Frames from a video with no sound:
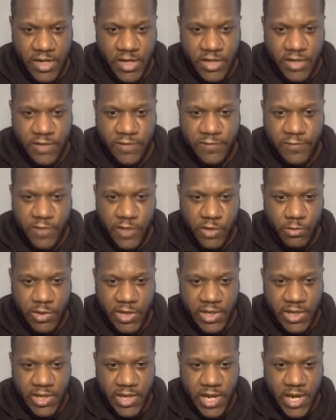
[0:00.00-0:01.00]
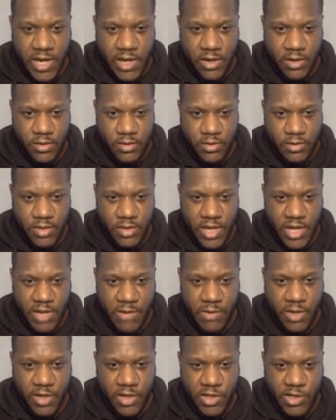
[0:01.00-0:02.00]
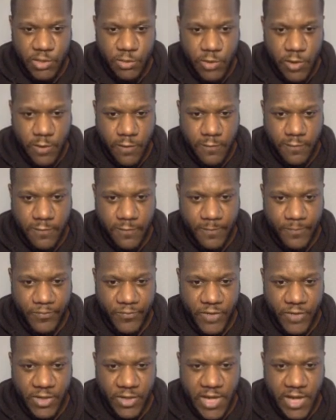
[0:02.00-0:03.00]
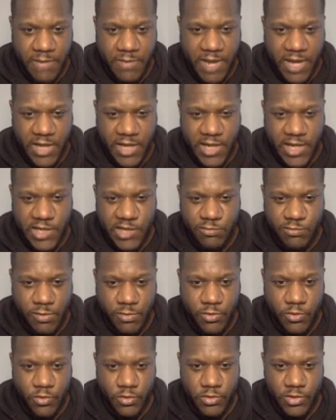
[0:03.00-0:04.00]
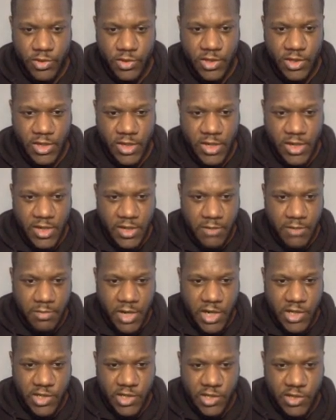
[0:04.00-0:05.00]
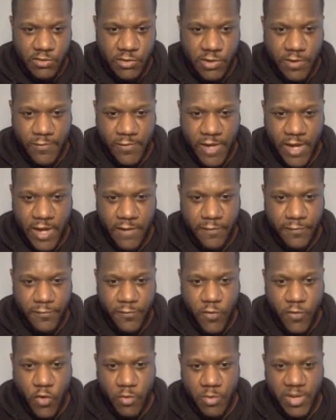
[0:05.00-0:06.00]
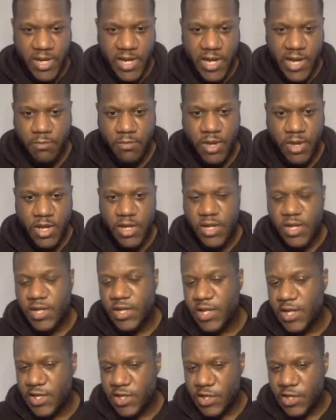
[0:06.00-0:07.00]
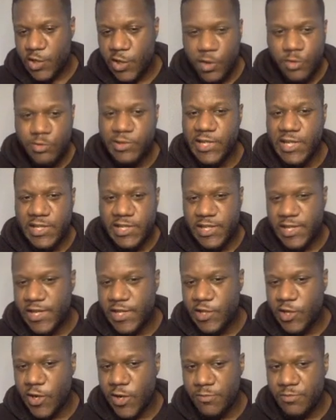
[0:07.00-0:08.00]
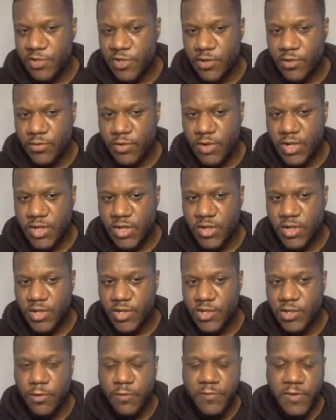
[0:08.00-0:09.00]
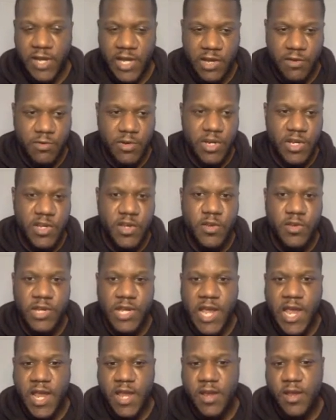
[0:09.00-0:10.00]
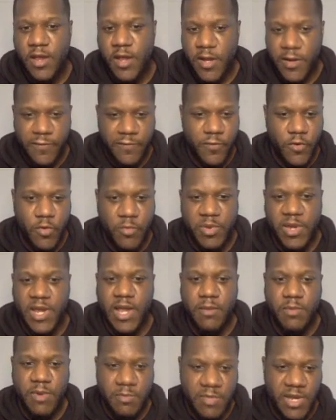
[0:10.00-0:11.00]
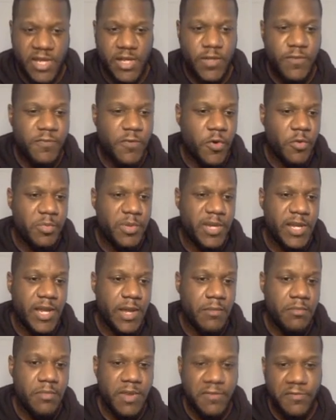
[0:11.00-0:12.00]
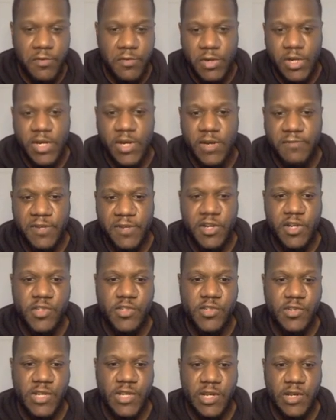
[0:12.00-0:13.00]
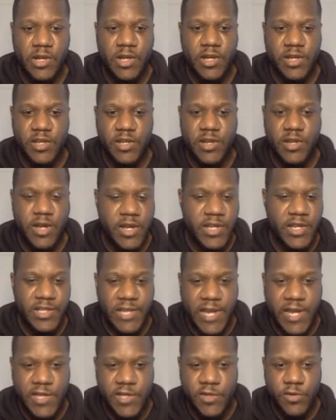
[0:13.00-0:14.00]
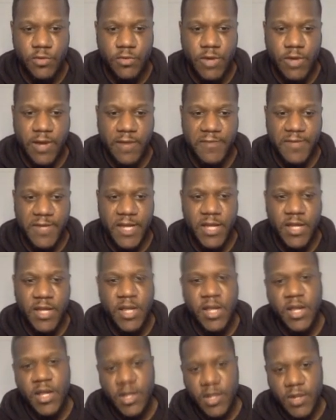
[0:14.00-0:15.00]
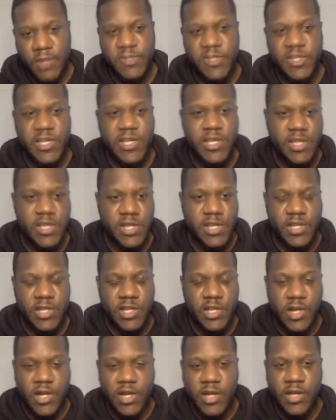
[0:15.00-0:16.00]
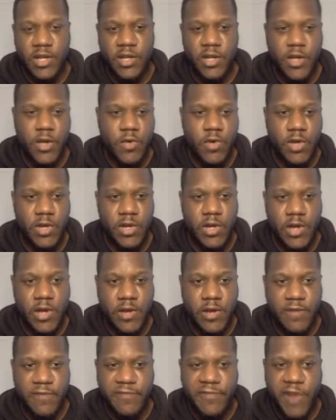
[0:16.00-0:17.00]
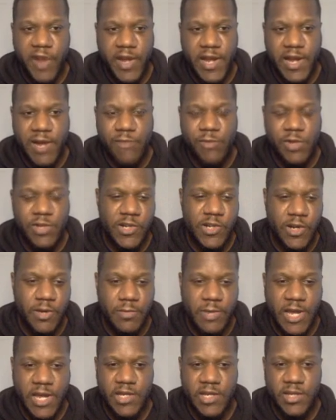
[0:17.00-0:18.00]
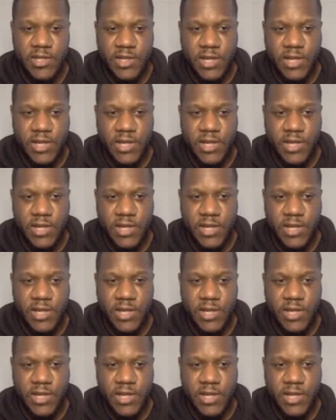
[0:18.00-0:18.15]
the following day uh, on the twelfth. Okay, PancakeSwap launch March the twelfth at four p m These are U T C times, all right, guys. So if you're here in the U K, four p m, it means four p m If you're in another country like the United States or wherever, obviously you need to kind of go online and find out what time that is.